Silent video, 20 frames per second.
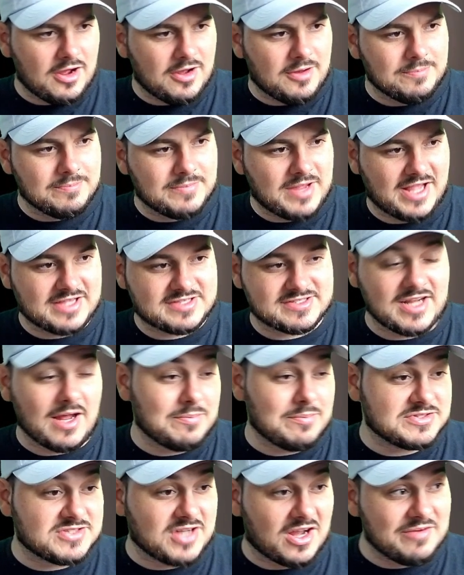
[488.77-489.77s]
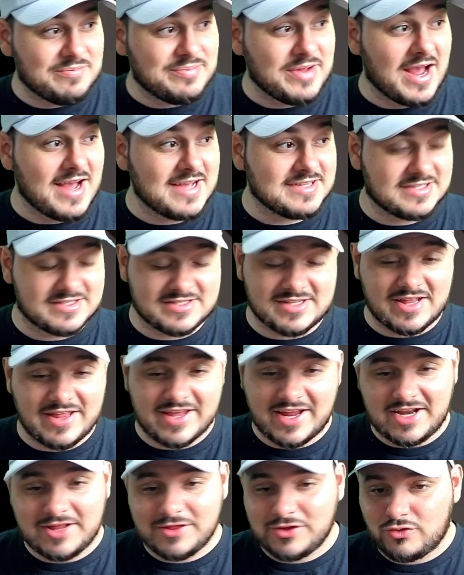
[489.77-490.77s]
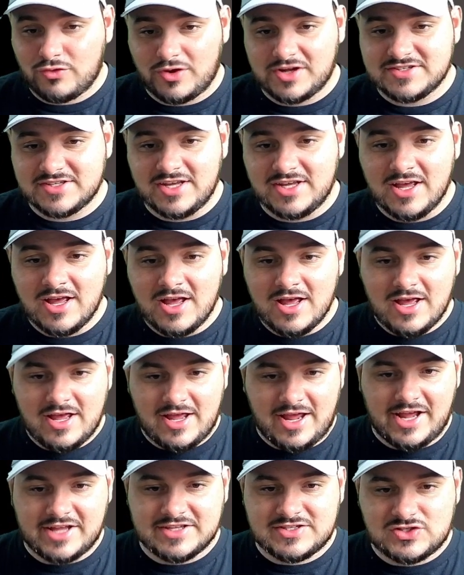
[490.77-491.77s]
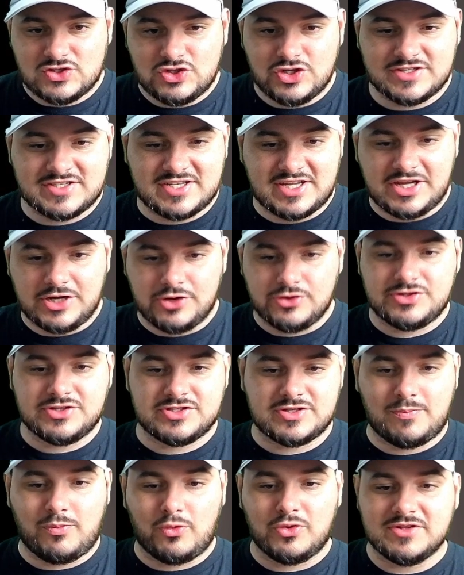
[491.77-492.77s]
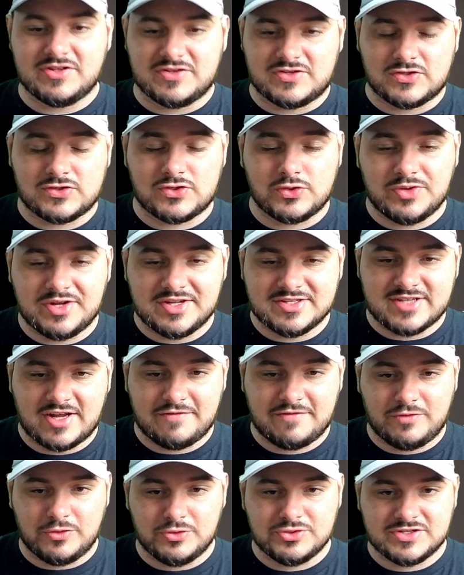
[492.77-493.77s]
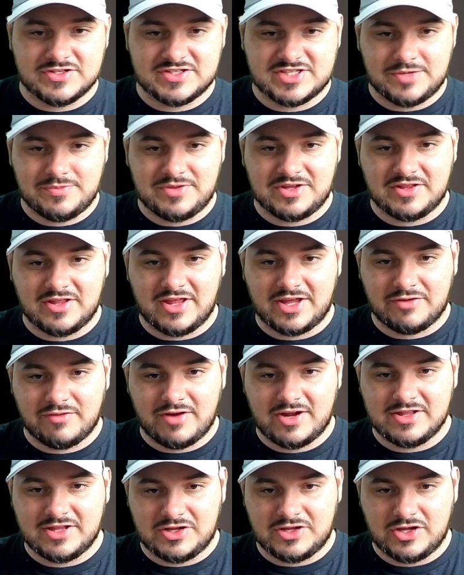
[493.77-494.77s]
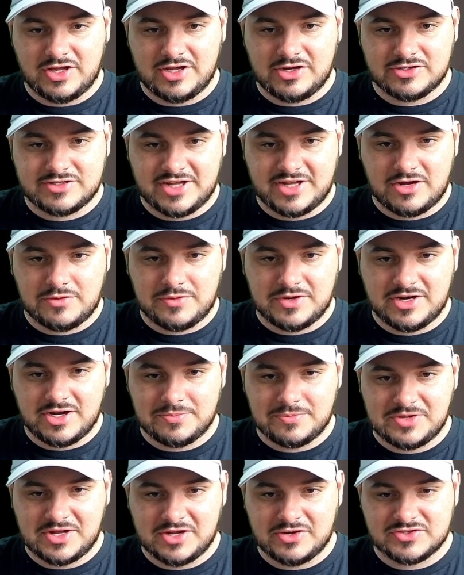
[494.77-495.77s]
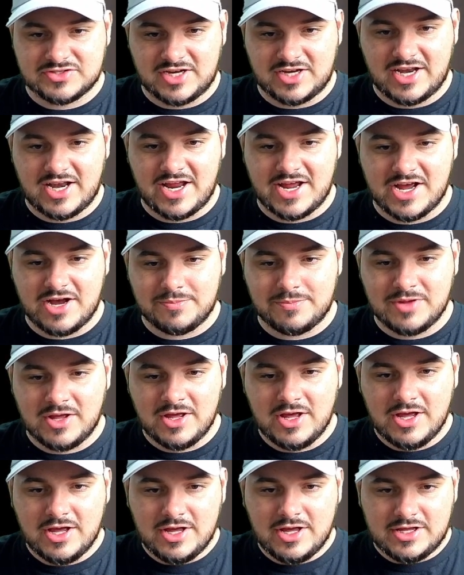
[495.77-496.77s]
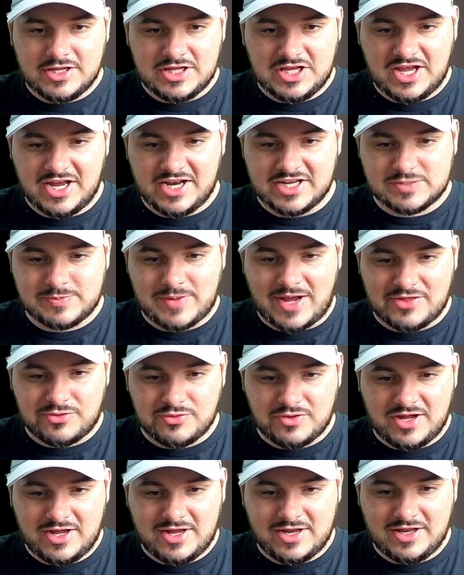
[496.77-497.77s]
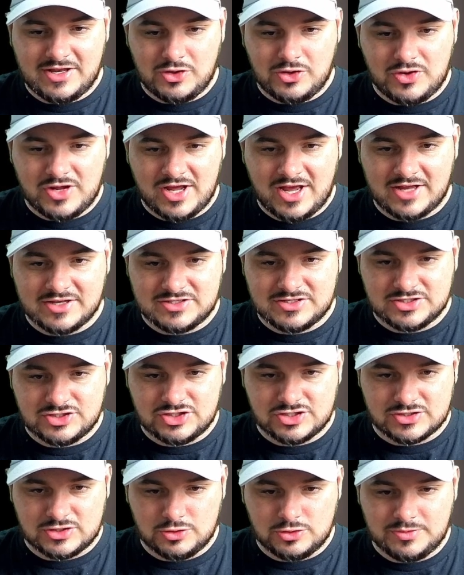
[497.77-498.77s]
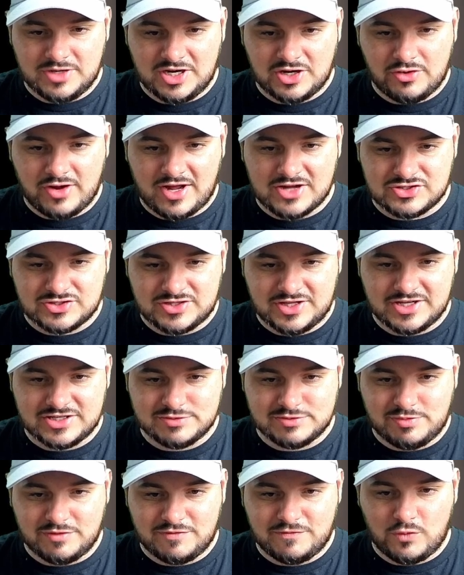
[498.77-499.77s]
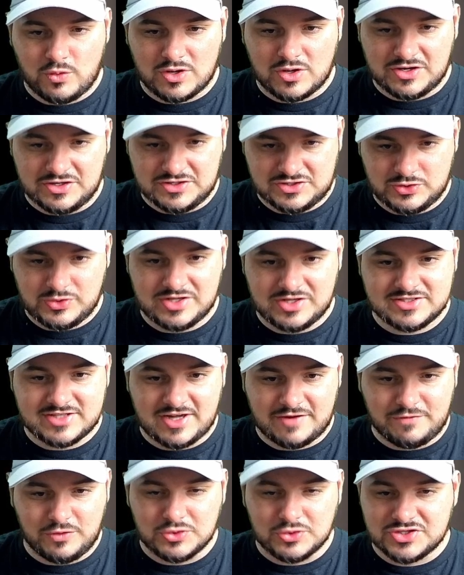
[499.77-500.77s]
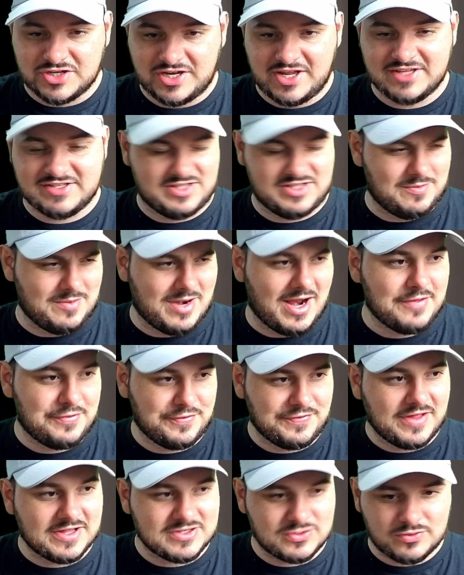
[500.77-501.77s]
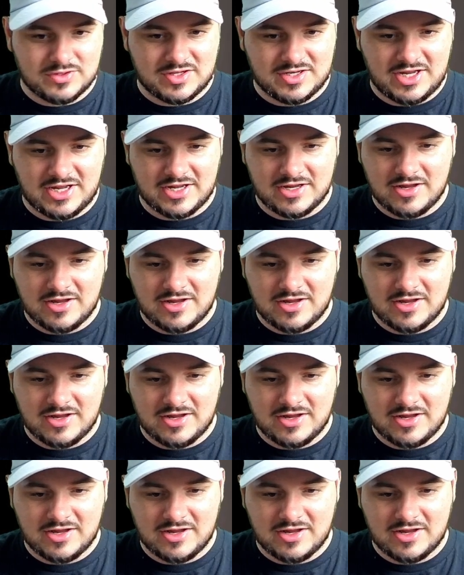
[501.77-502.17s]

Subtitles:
It's not Baton Pass. It's not like anything crazy. It's just here to support the Hisuian Typhlosion, seemingly, like, right? Like, you get your Tailwind up, you get your Sunny Day up, you get a Spathra in, and you get to just Lumina Crash things before Hisuian Typhlosion hits them, and I think that's really neat.